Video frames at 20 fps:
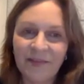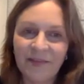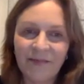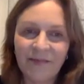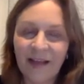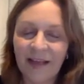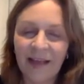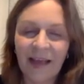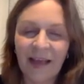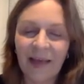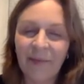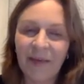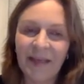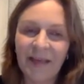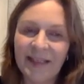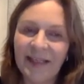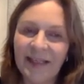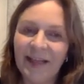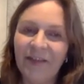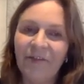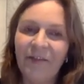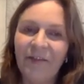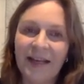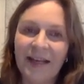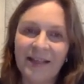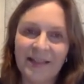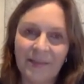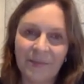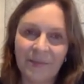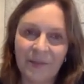like amazingly
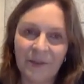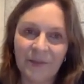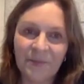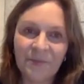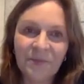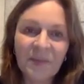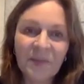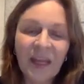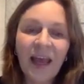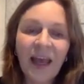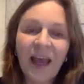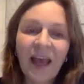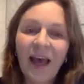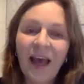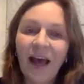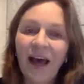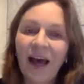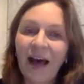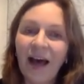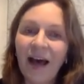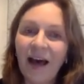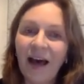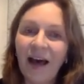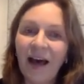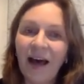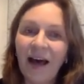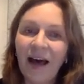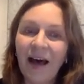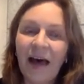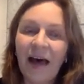flexible.
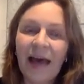Uh,